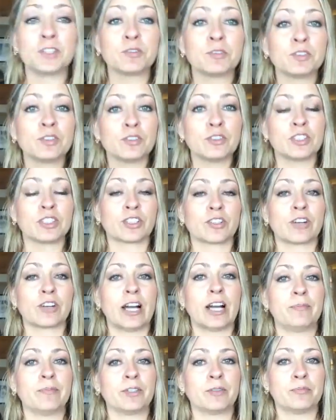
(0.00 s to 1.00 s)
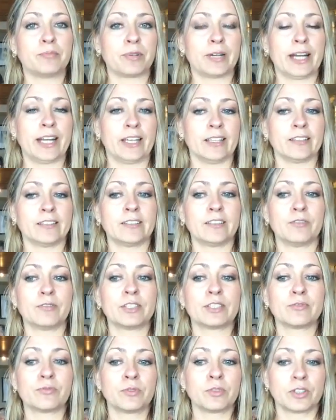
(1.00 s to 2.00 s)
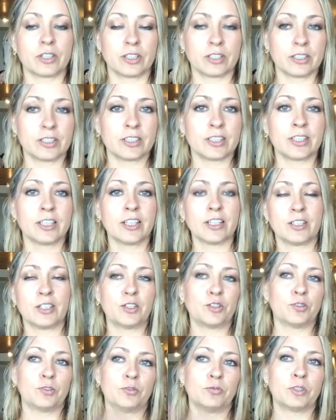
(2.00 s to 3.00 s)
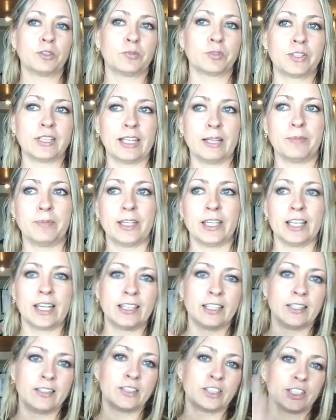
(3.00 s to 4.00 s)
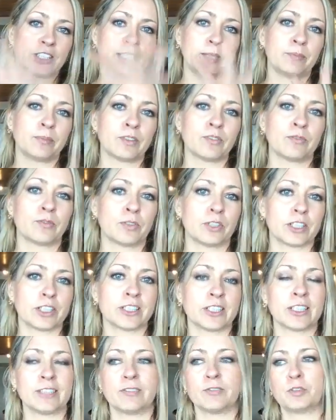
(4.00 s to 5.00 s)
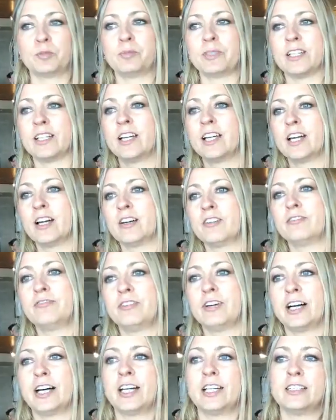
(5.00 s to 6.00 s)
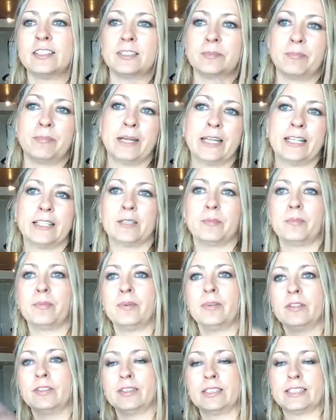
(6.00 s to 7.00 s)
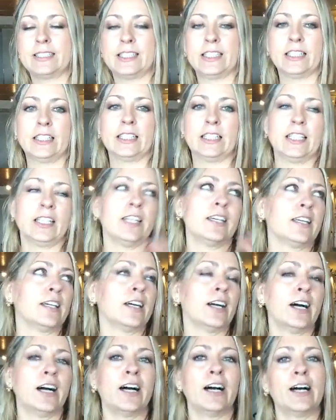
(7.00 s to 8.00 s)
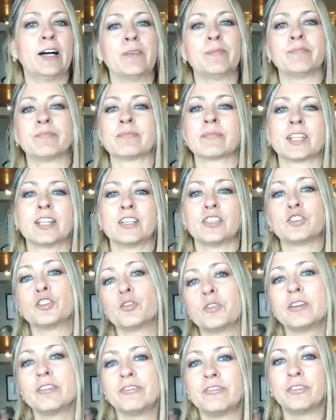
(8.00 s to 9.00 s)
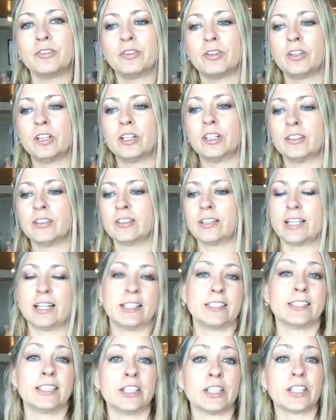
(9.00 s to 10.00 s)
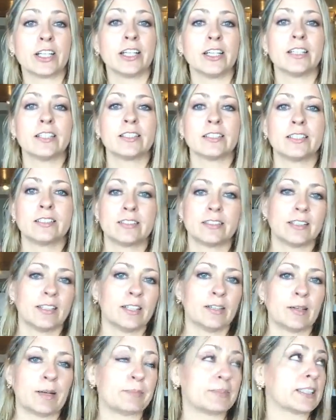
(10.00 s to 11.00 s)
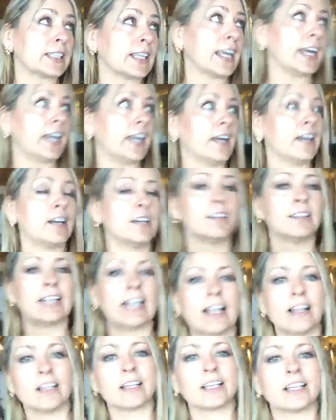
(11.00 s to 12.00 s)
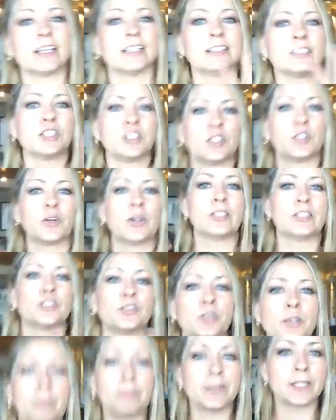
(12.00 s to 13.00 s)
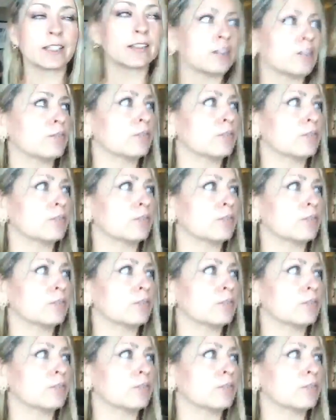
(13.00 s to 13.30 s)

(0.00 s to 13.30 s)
you were to describe your brand with words, you know, what would they be? And then there's a number of words. It would be fun, dependable, silly, joyful, serious, upscale, elegant, you know. So you pick the